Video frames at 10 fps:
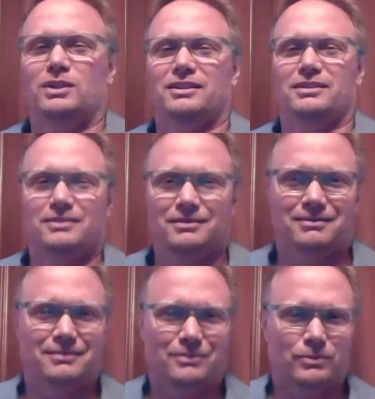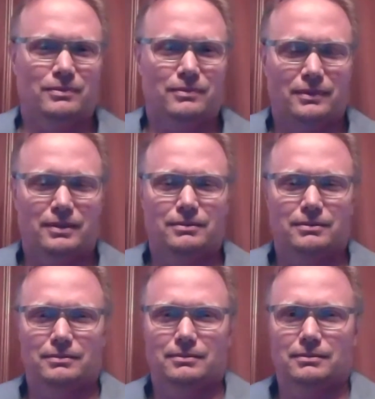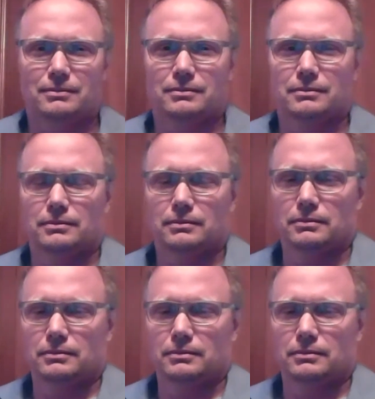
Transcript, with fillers: and ideally, be a non non